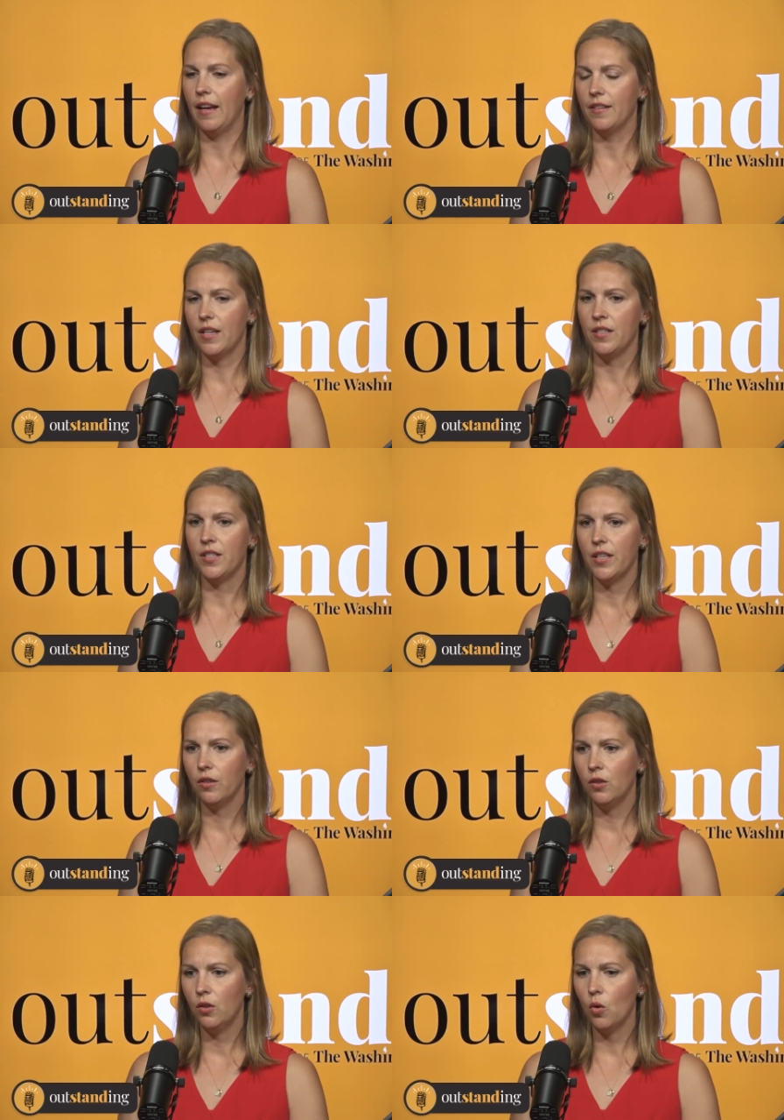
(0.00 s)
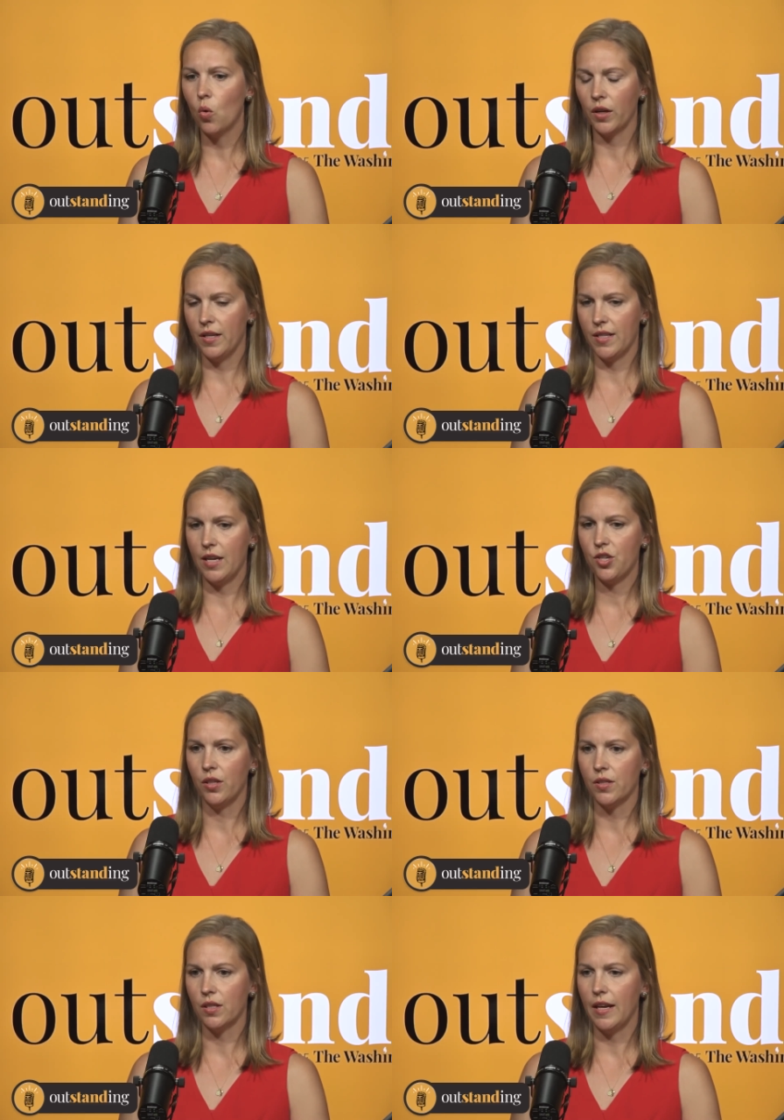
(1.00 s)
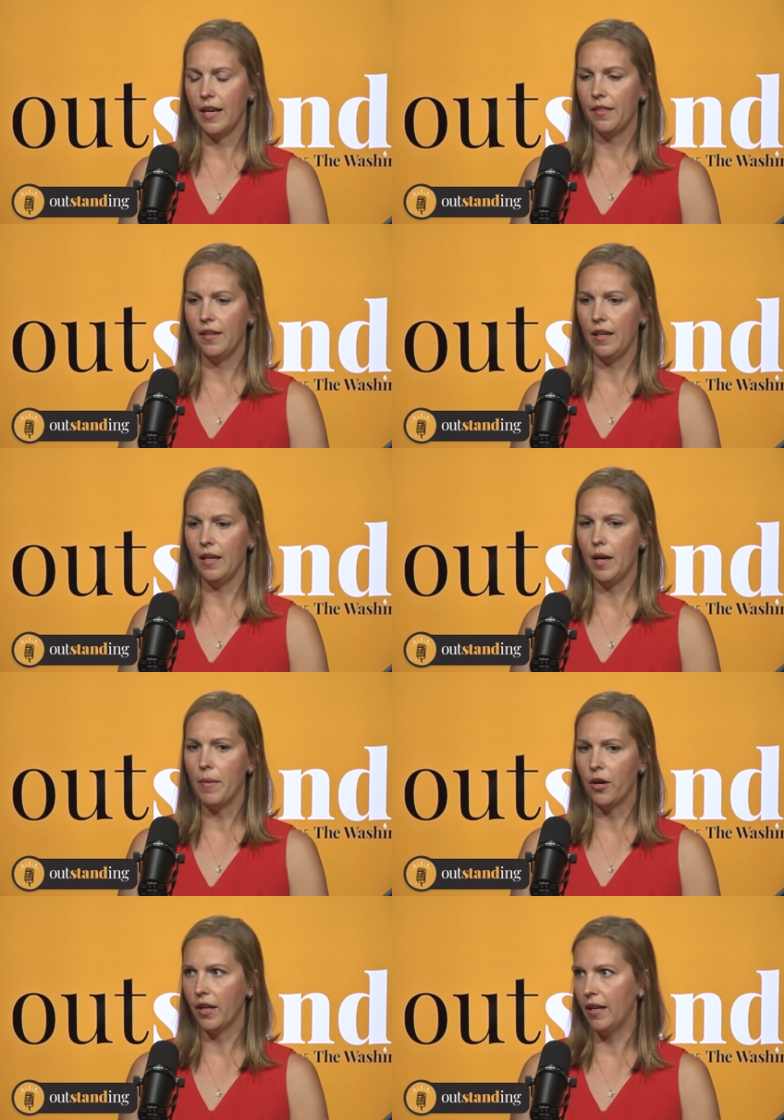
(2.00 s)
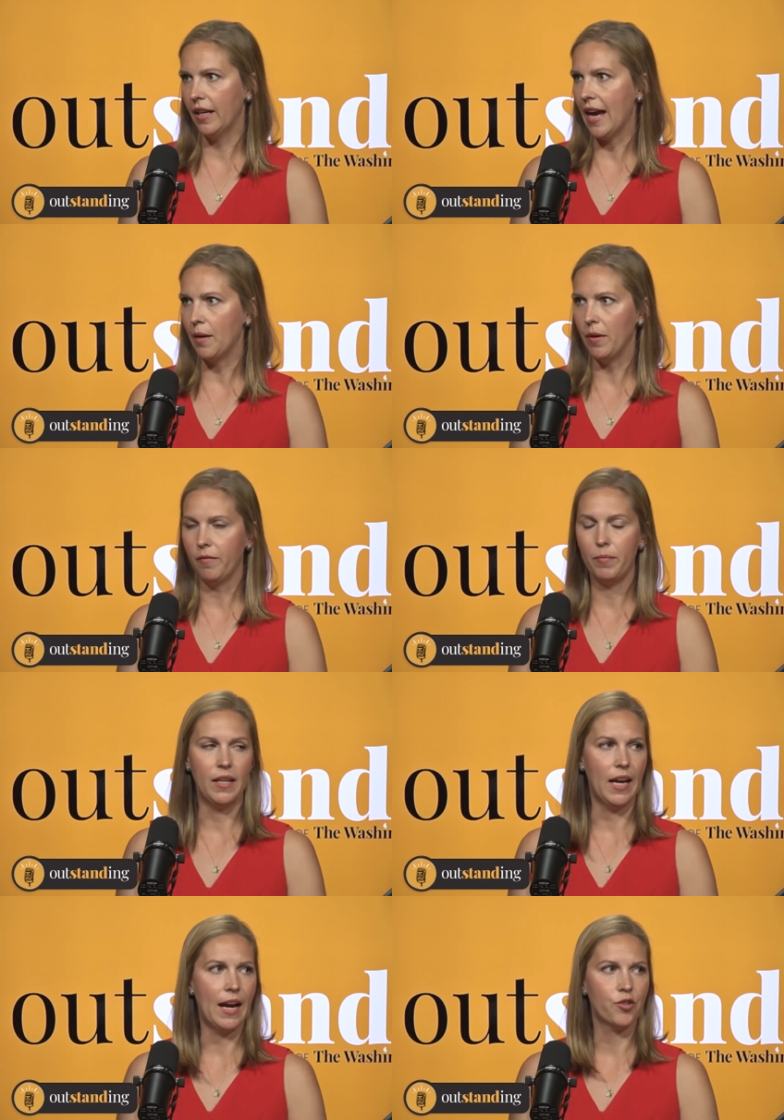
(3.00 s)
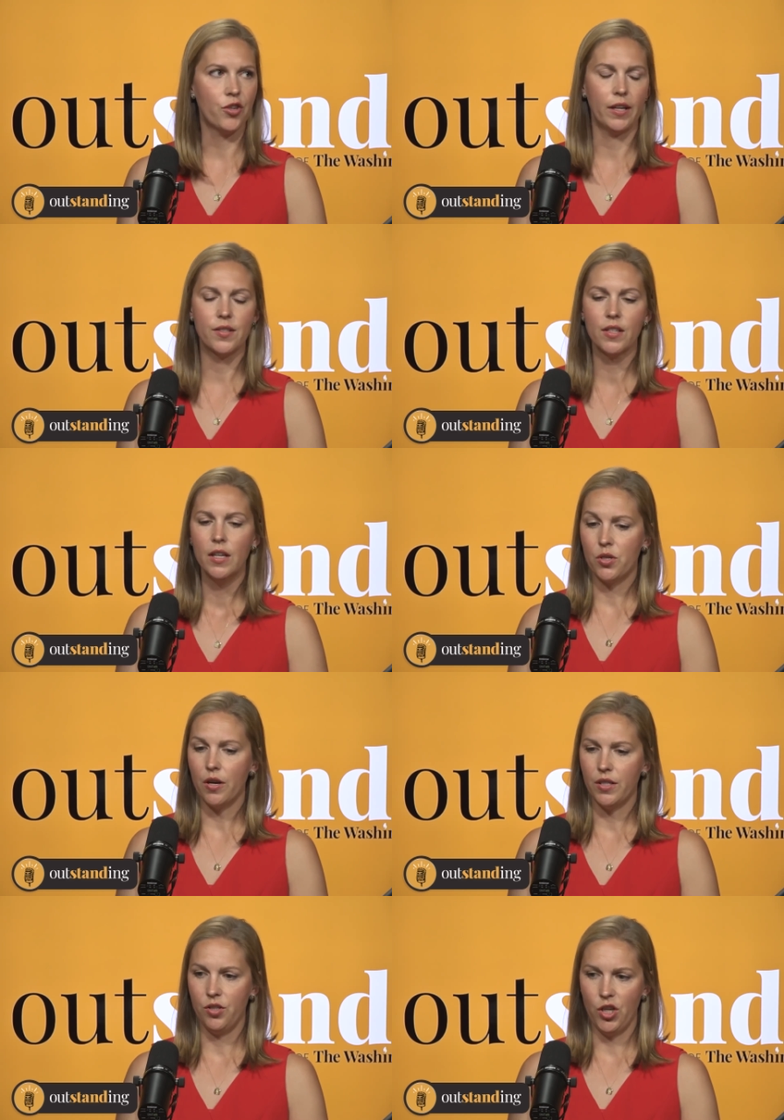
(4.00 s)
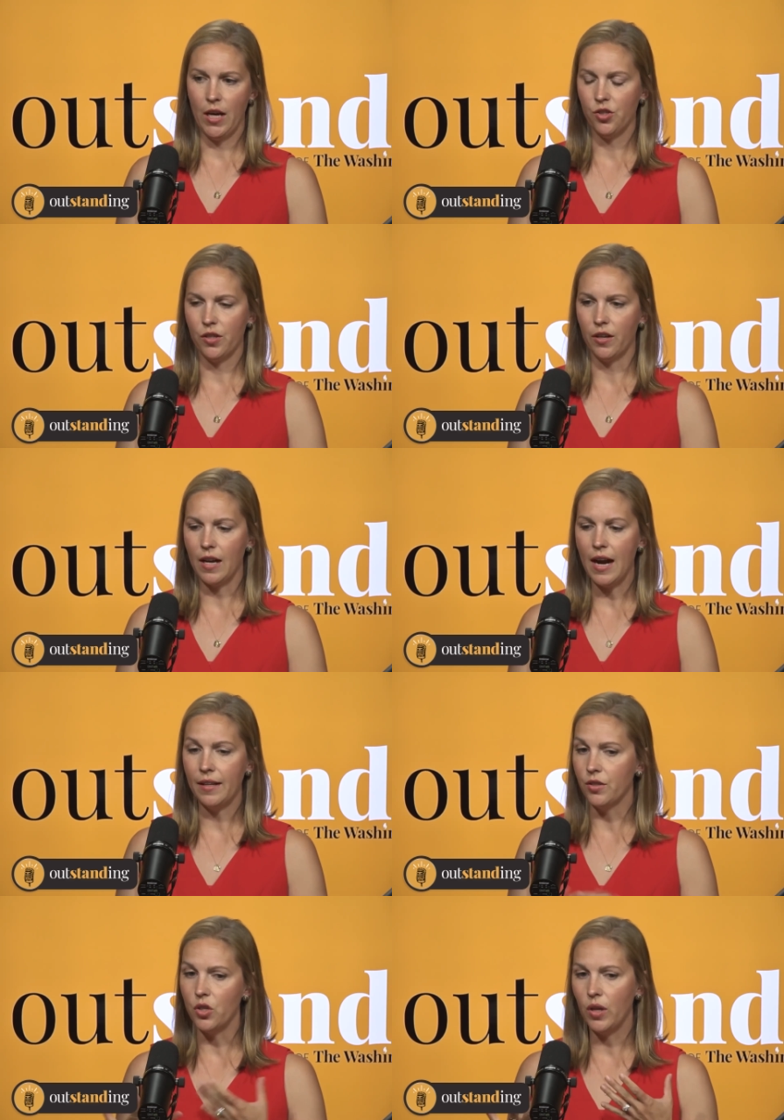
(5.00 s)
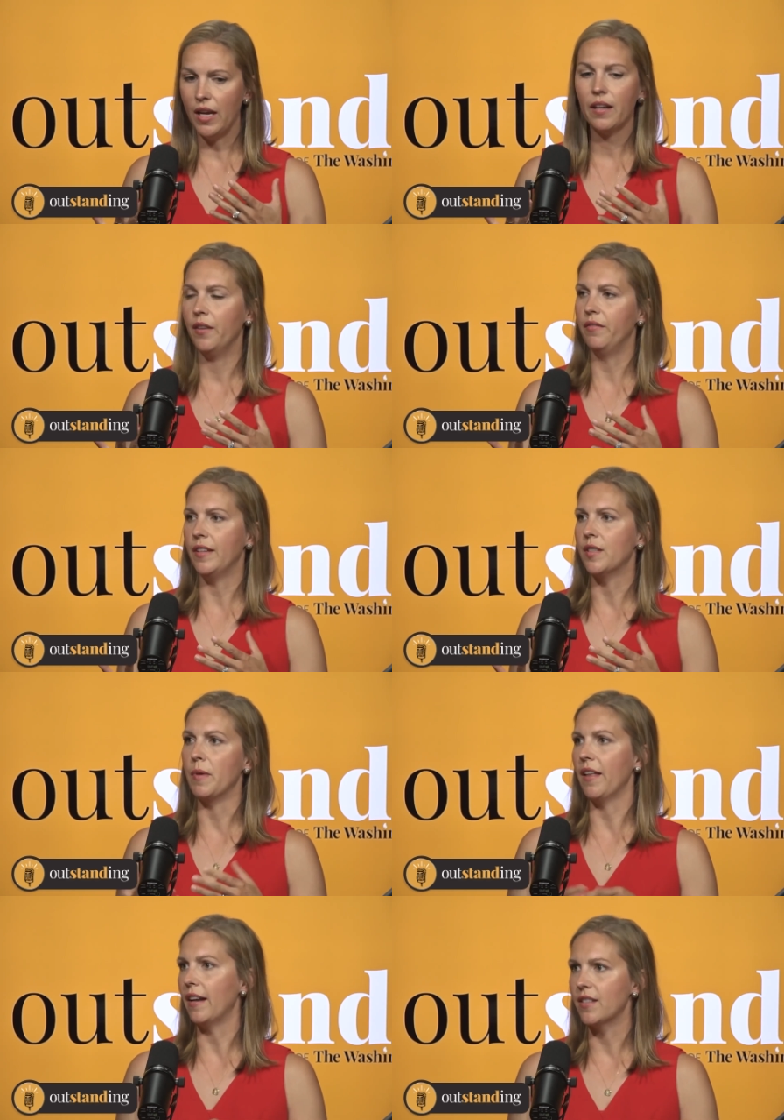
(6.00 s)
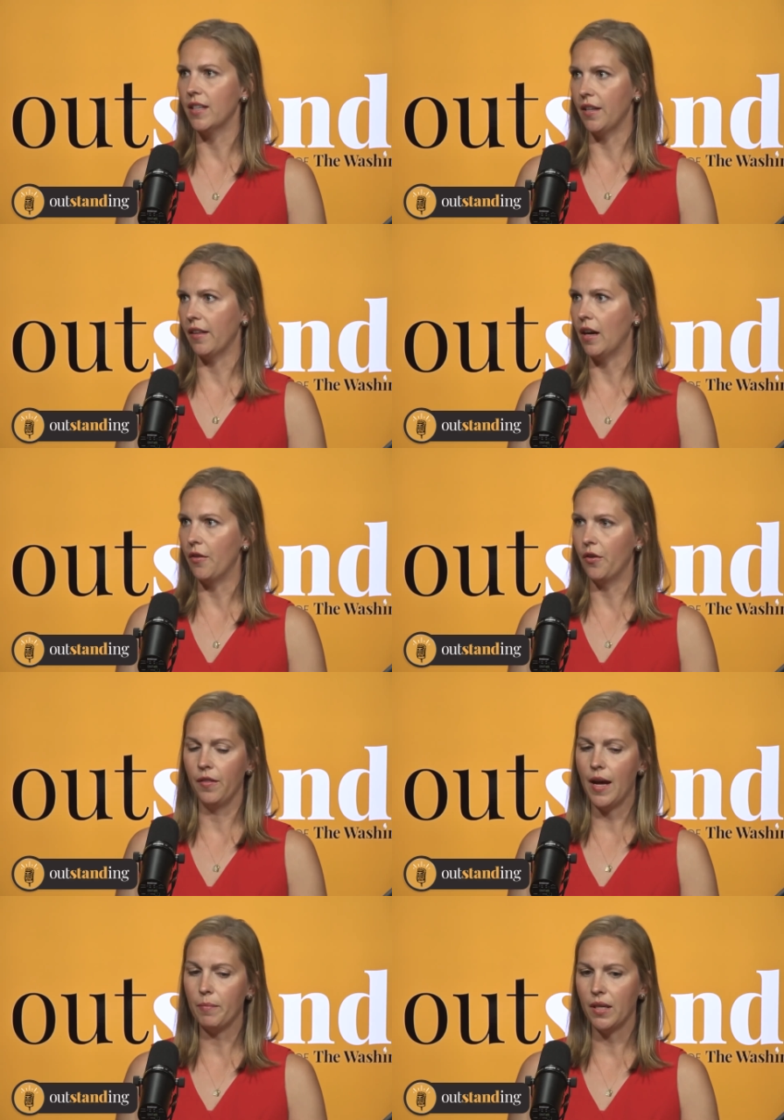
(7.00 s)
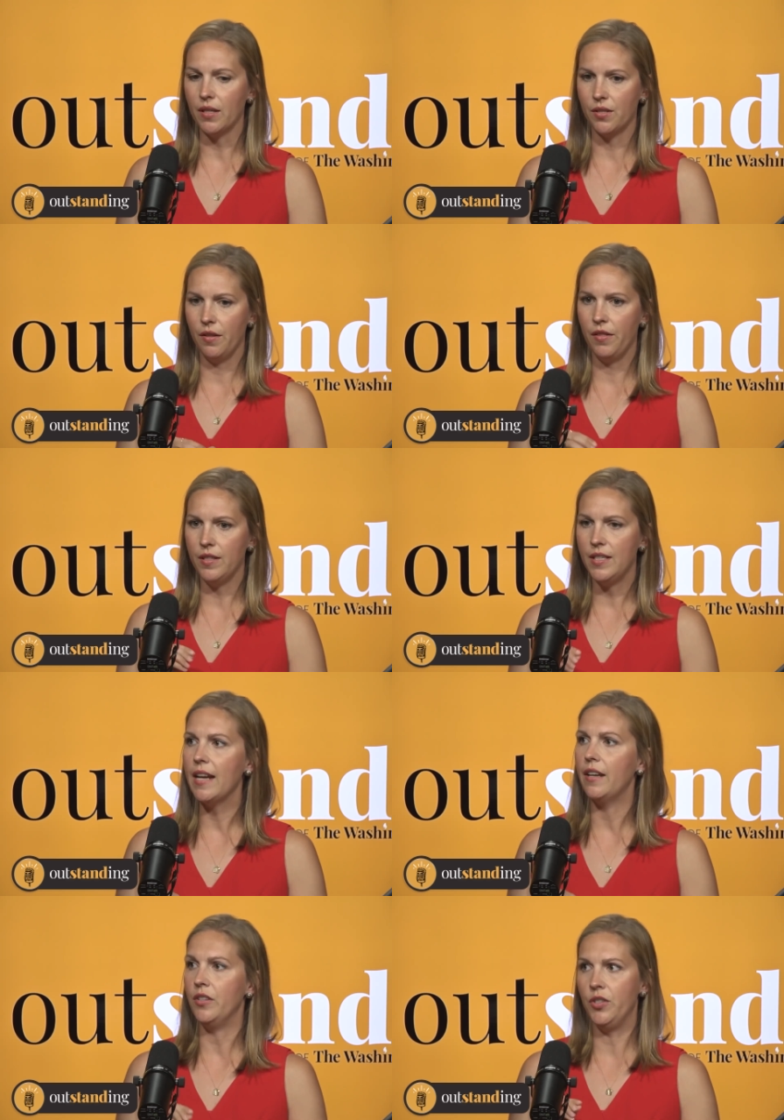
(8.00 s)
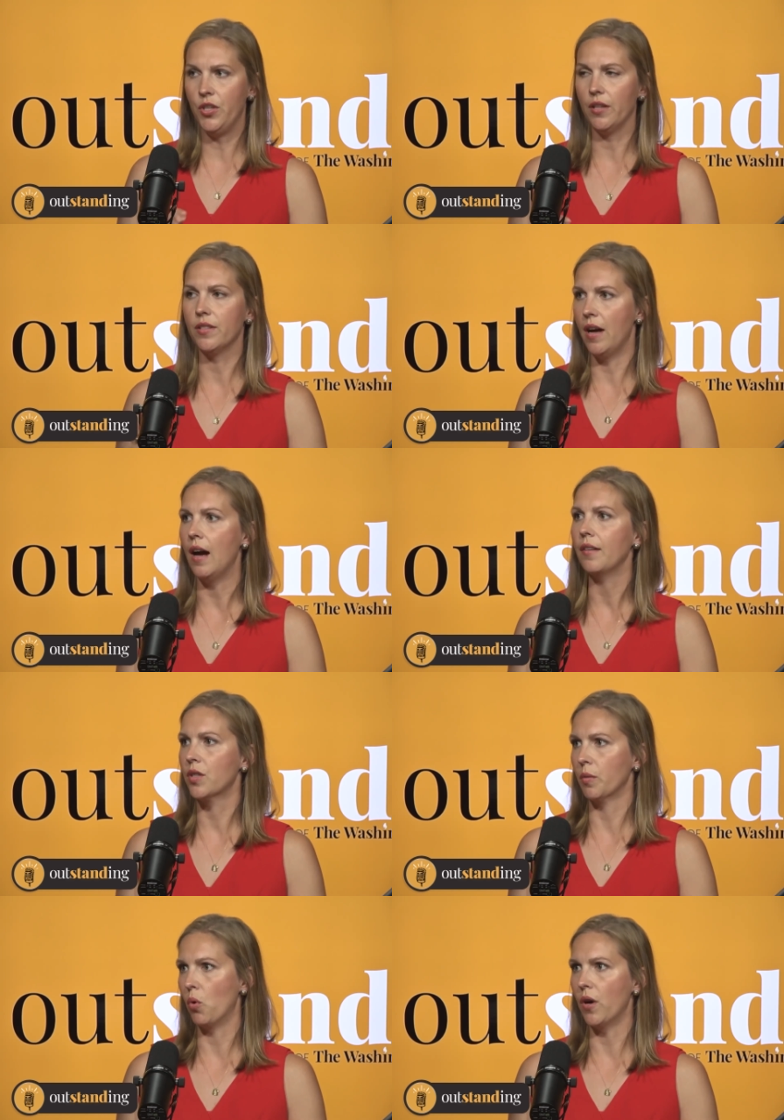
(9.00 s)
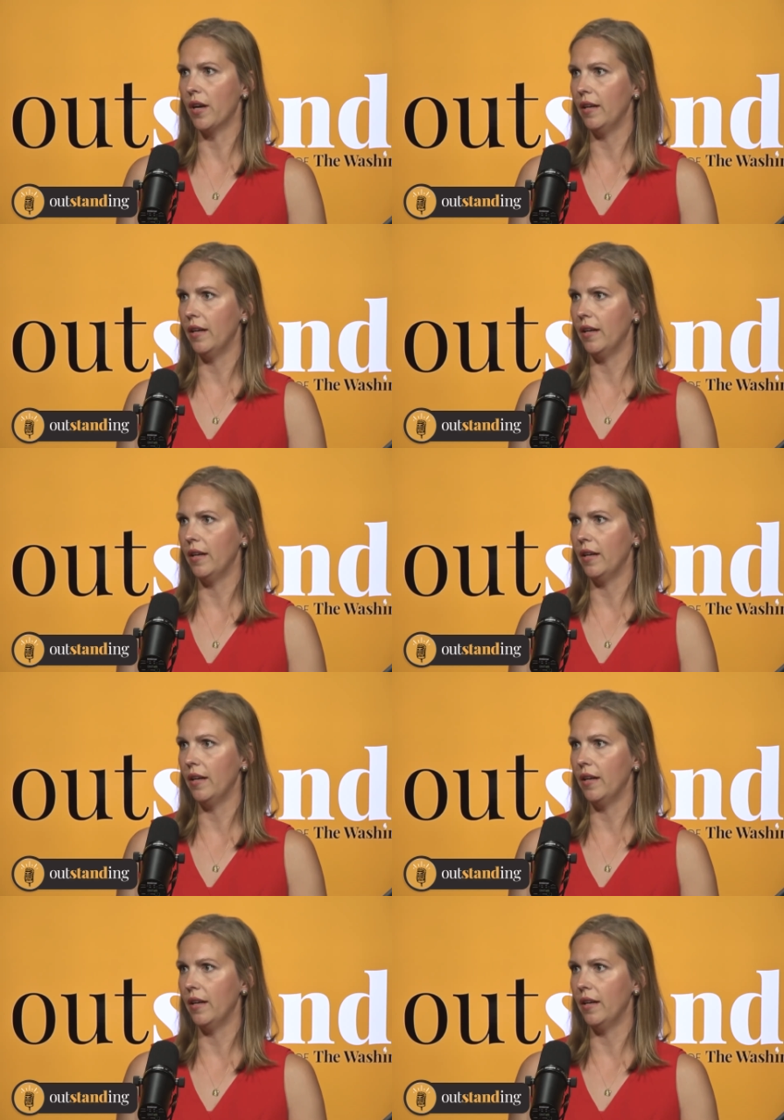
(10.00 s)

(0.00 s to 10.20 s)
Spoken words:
And until organizations like the American Academy of Pediatrics start to change their guidance, you can't convince me that it's anything other than that because the data does not support